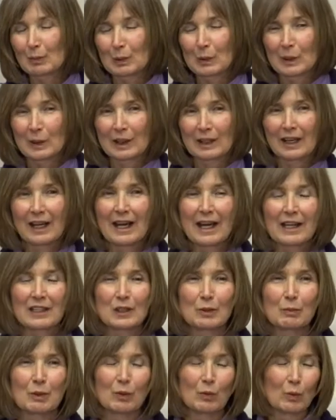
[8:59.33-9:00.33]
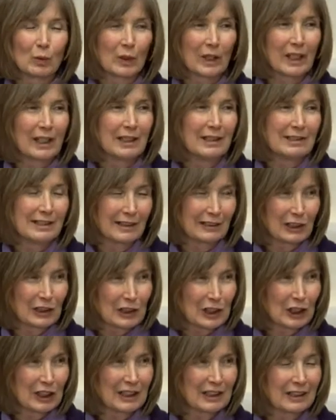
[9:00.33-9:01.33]
Board has been working
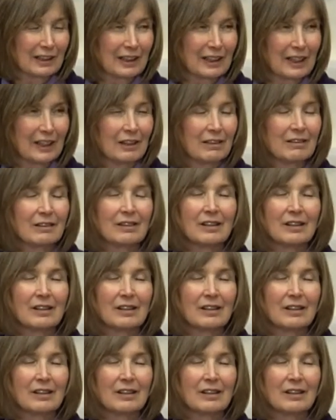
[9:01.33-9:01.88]
diligently